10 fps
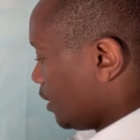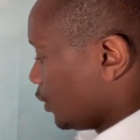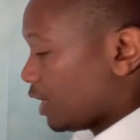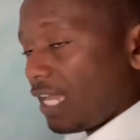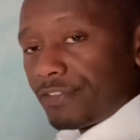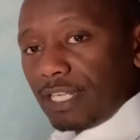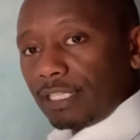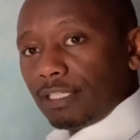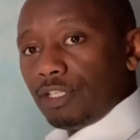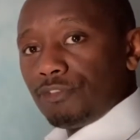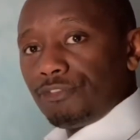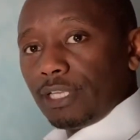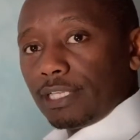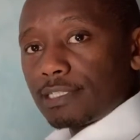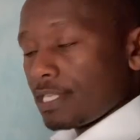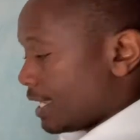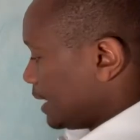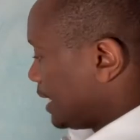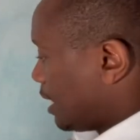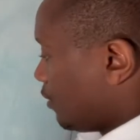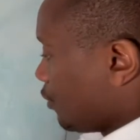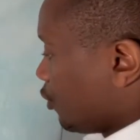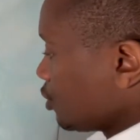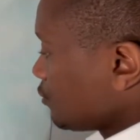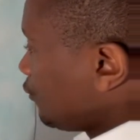You'll have starting new feelings. Now, those